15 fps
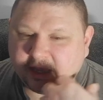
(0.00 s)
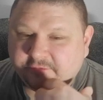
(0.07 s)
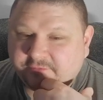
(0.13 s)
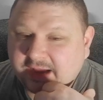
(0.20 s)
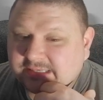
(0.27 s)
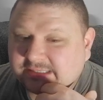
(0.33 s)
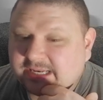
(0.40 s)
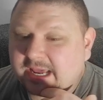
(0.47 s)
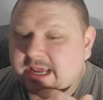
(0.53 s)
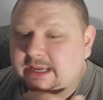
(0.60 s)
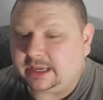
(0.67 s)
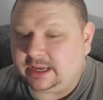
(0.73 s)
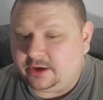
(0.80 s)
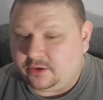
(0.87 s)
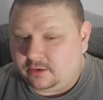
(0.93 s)
I take
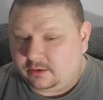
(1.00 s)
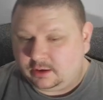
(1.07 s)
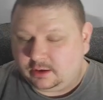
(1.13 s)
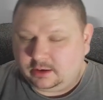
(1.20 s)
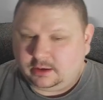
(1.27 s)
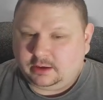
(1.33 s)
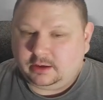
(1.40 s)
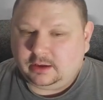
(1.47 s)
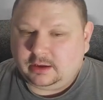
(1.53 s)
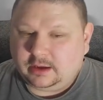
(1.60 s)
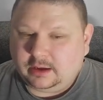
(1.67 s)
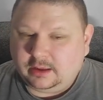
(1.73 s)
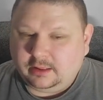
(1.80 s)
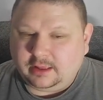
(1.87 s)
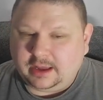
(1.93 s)
here,
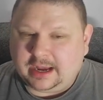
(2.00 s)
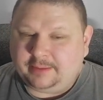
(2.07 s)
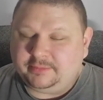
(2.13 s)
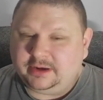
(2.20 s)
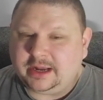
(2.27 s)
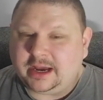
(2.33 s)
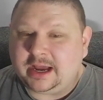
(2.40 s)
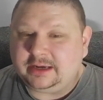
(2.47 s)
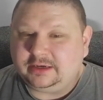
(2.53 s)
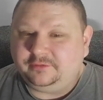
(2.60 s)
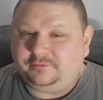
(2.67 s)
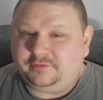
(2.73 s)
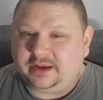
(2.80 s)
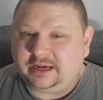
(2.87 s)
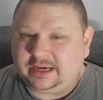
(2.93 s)
I'm not
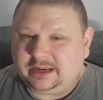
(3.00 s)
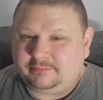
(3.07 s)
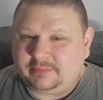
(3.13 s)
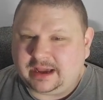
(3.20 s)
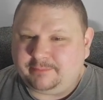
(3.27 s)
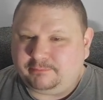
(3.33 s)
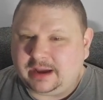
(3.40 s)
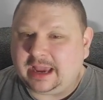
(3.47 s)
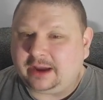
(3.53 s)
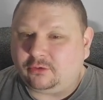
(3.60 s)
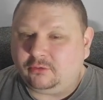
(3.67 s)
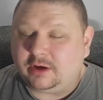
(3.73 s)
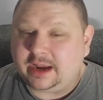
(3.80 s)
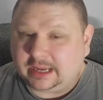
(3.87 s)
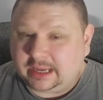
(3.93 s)
defending my back
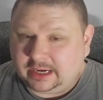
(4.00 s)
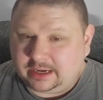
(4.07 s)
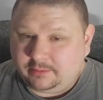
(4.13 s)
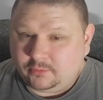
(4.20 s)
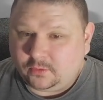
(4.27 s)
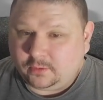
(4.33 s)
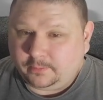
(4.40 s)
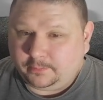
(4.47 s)
rank anymore.